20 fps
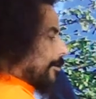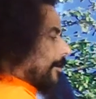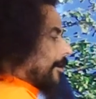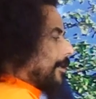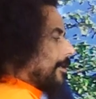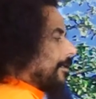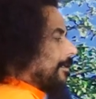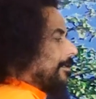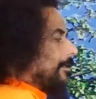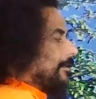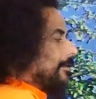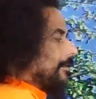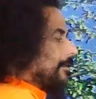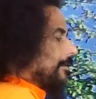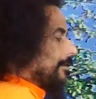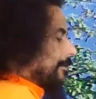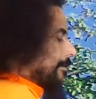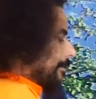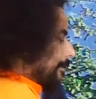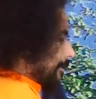God
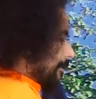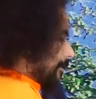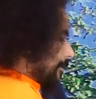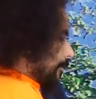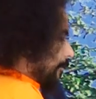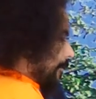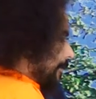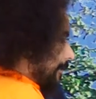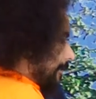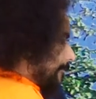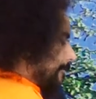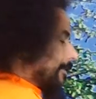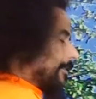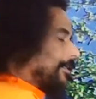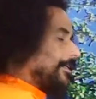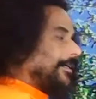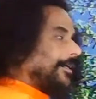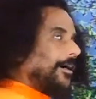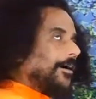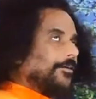is knowing
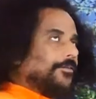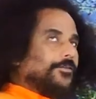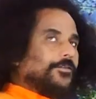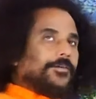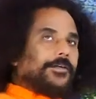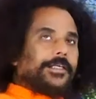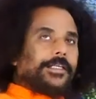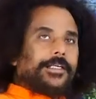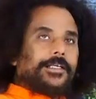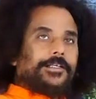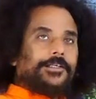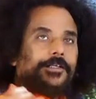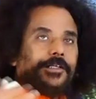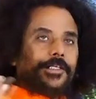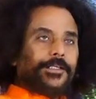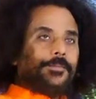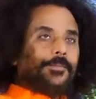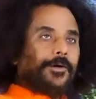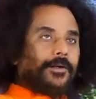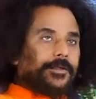everything, how to create
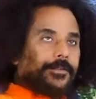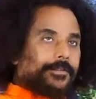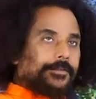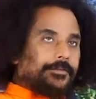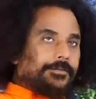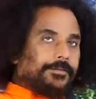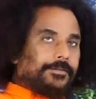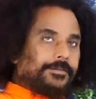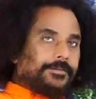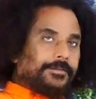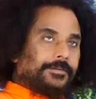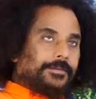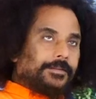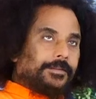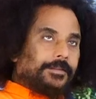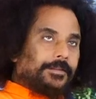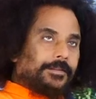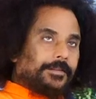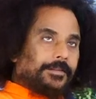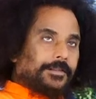dream also.
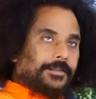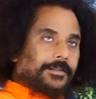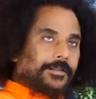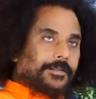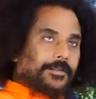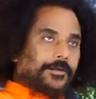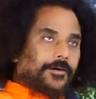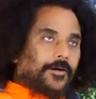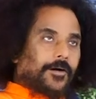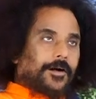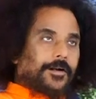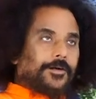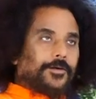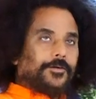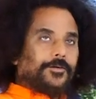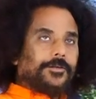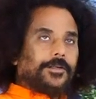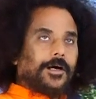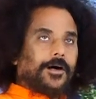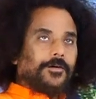God
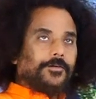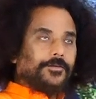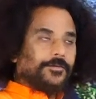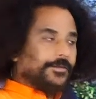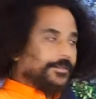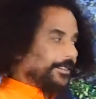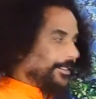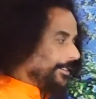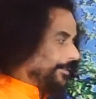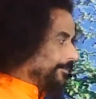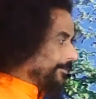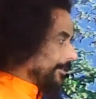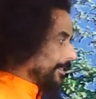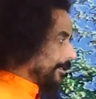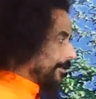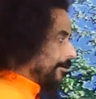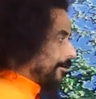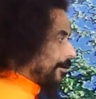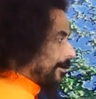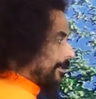knows how to dream.
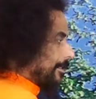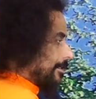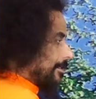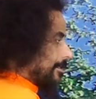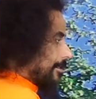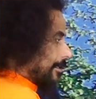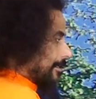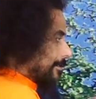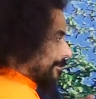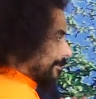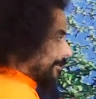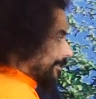Then God starts